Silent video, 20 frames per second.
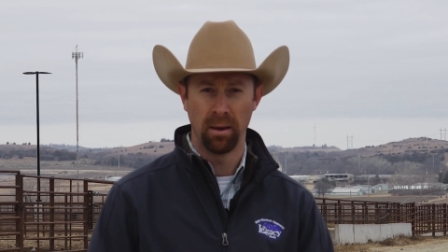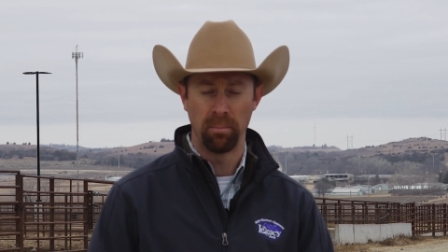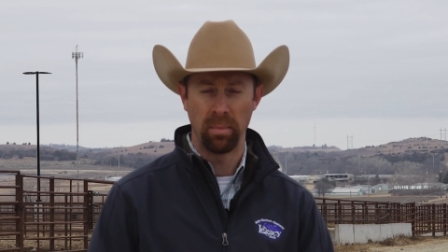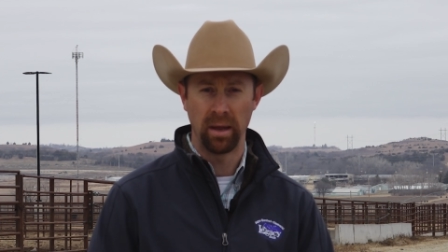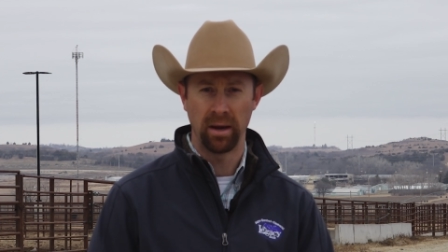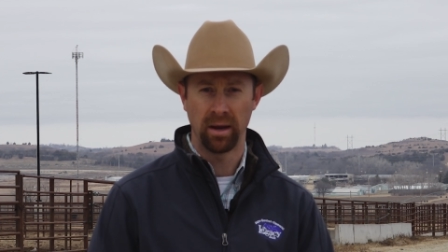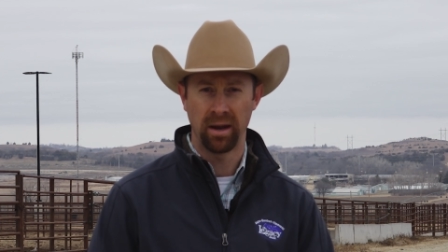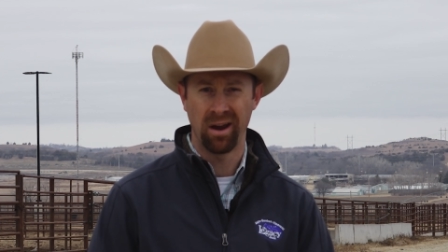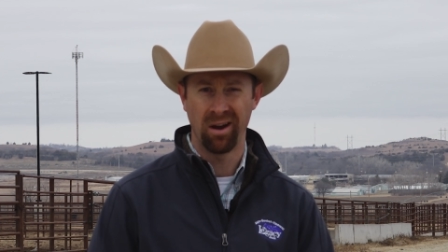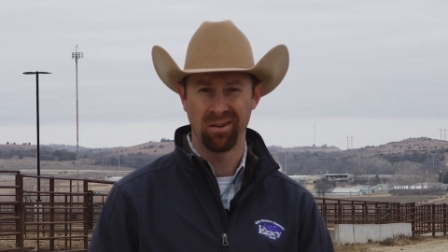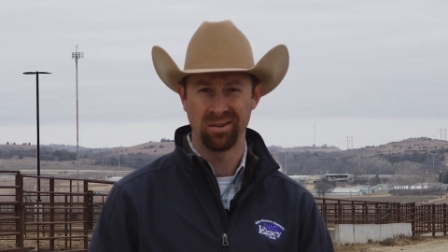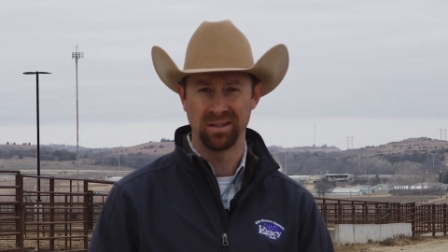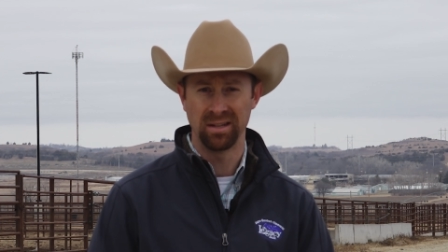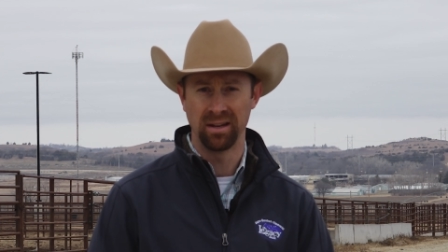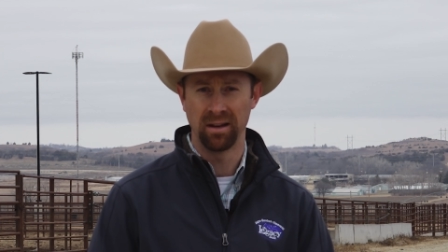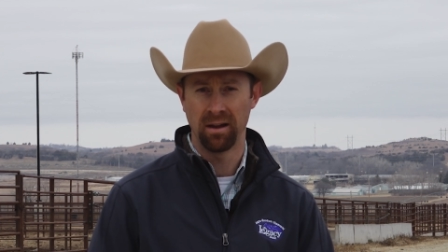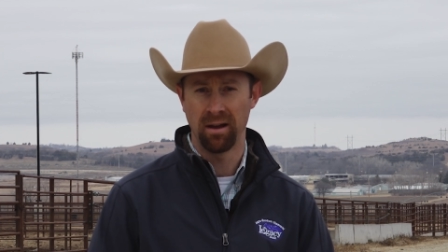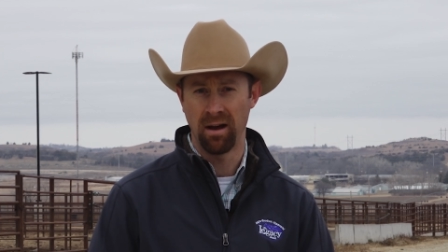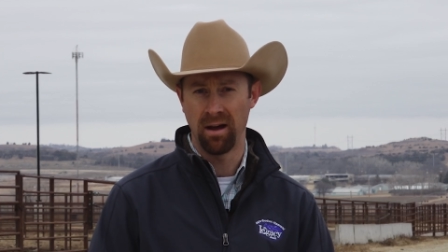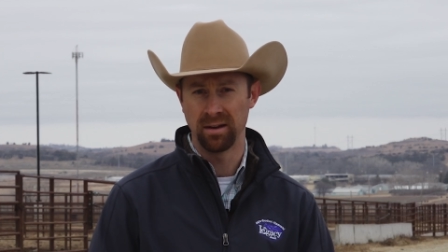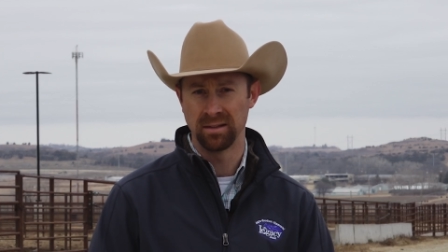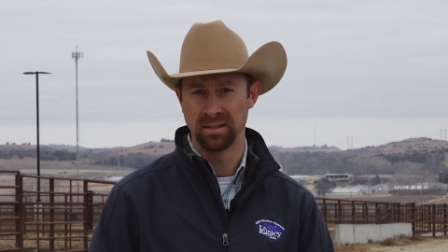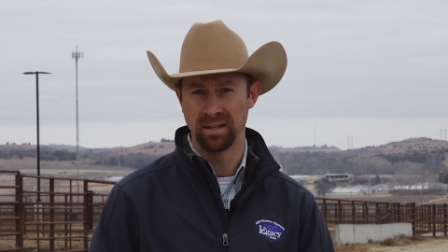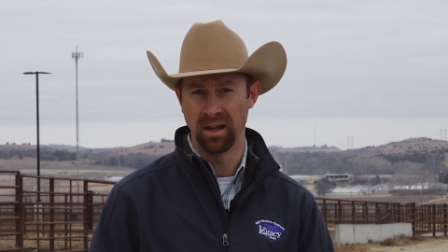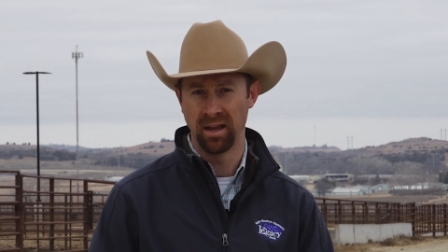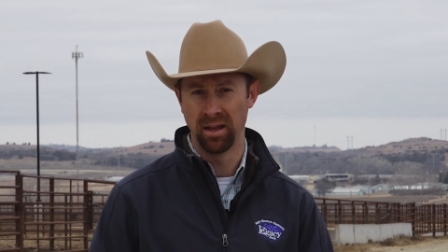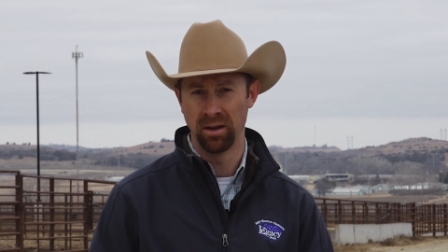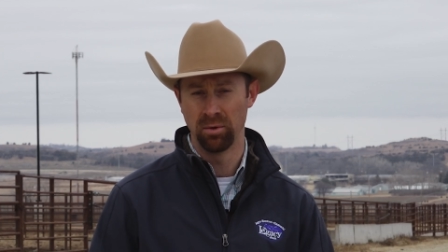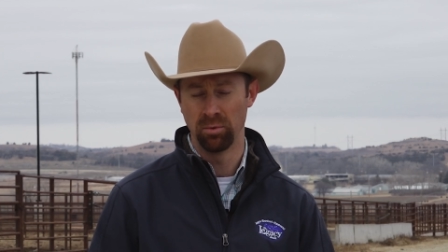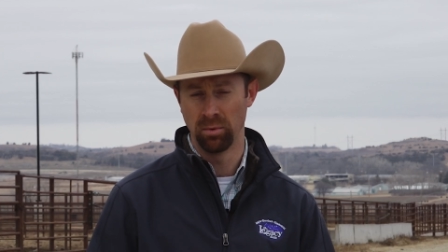beta carotene
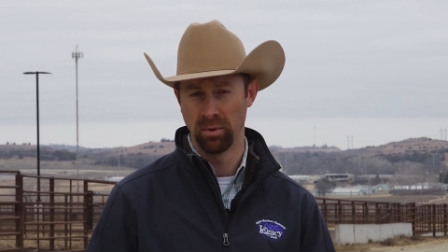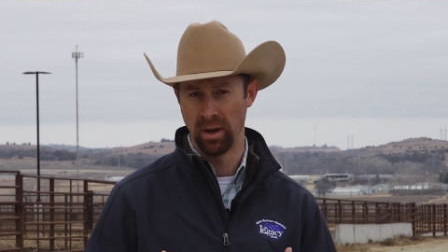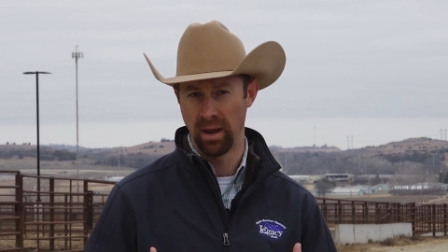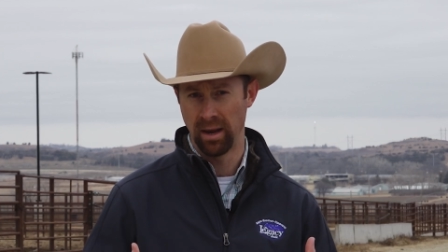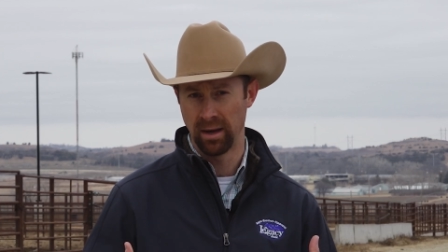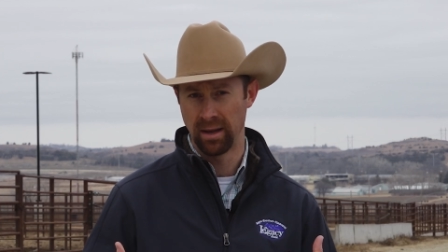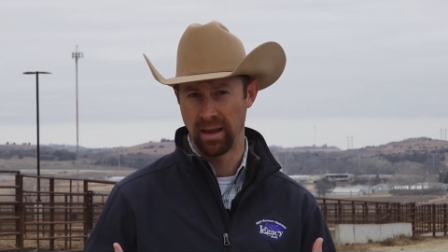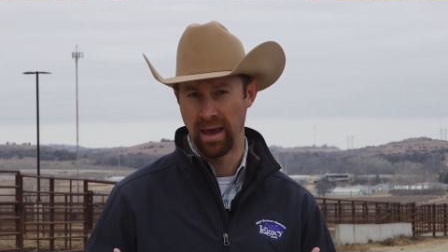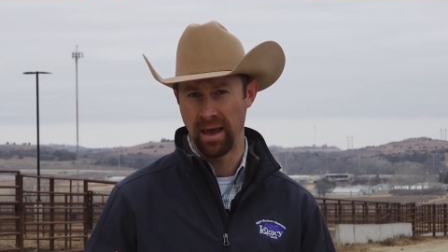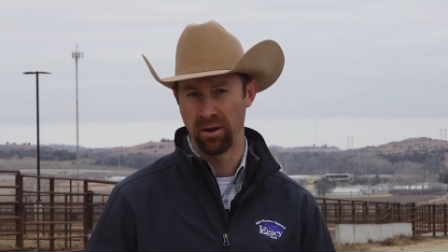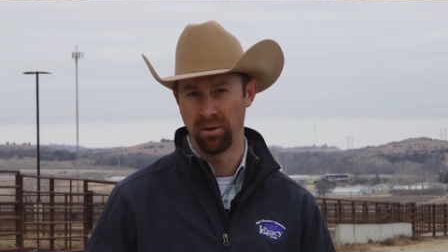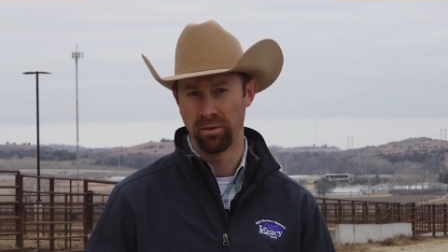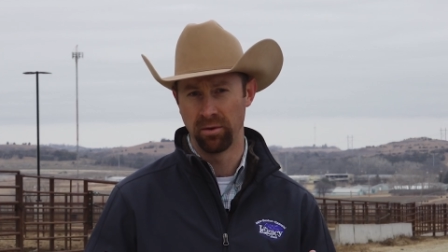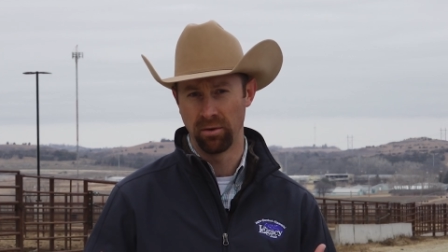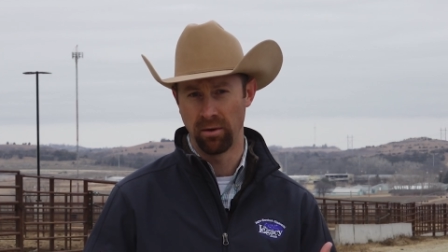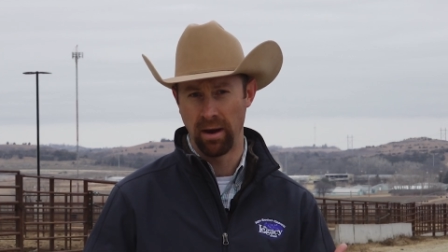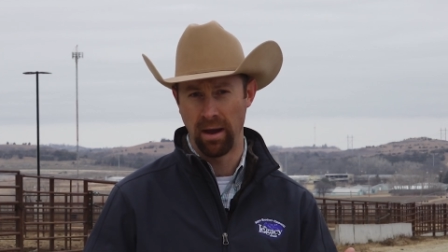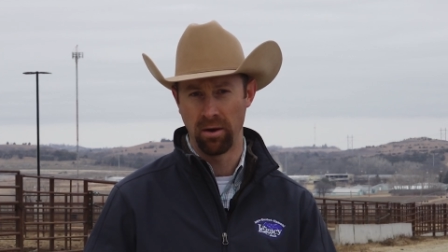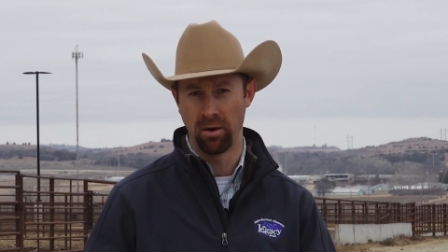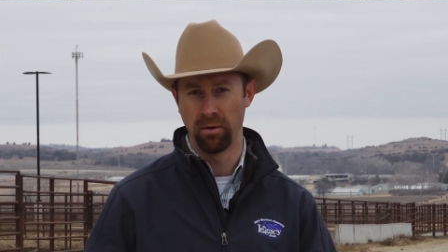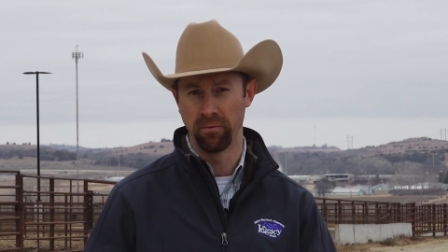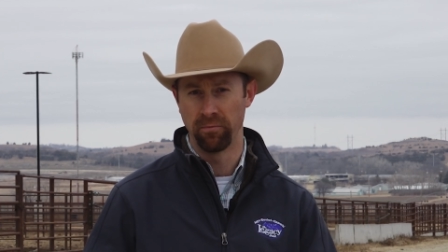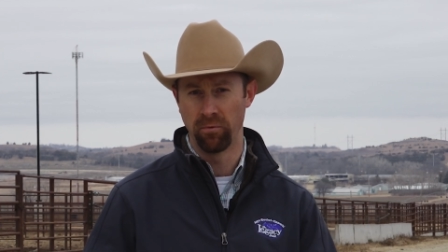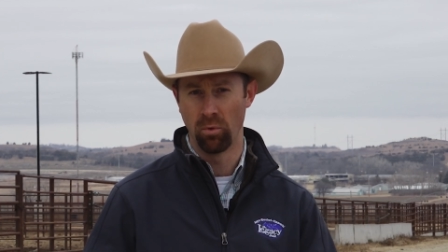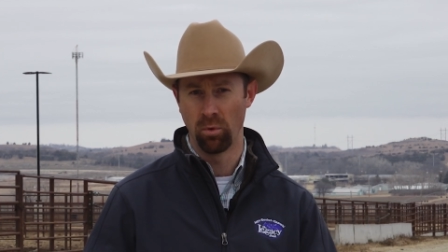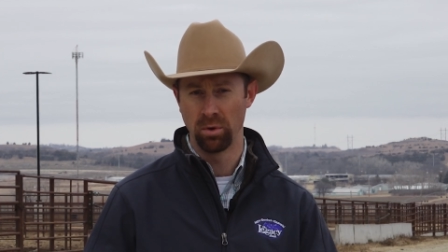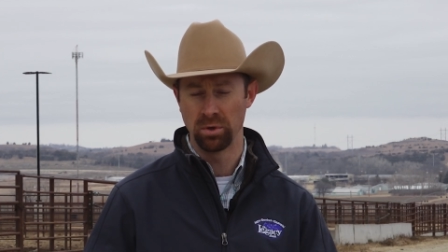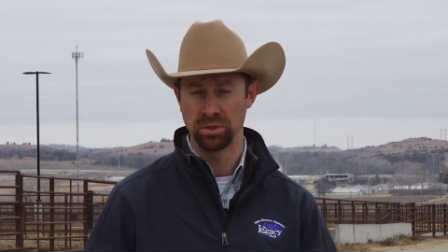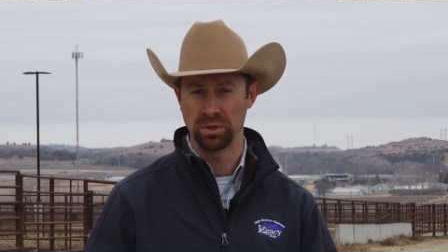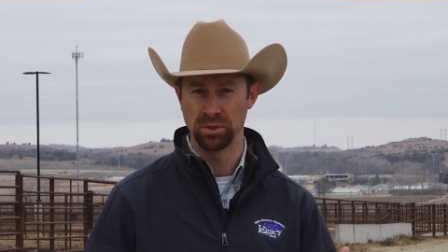content and, and, cattle that are out on
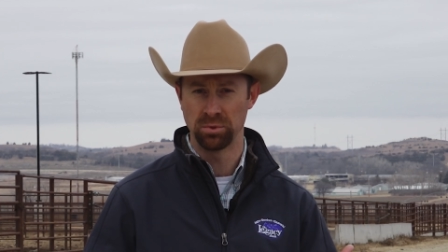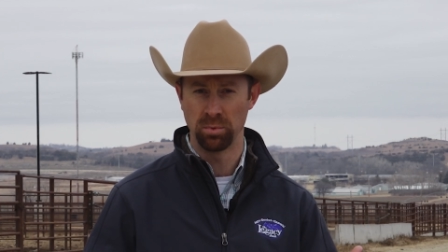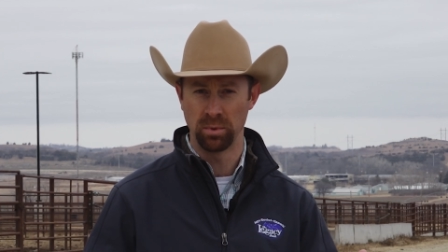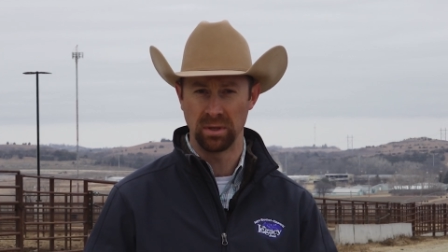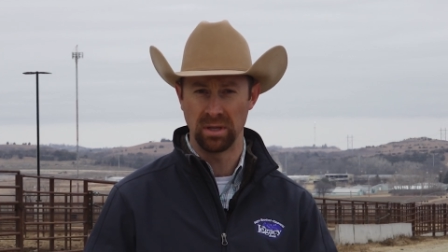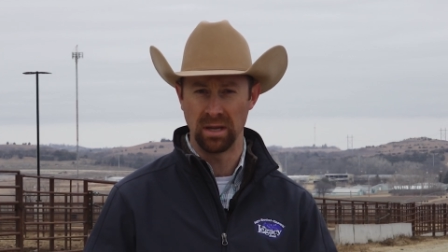forages with,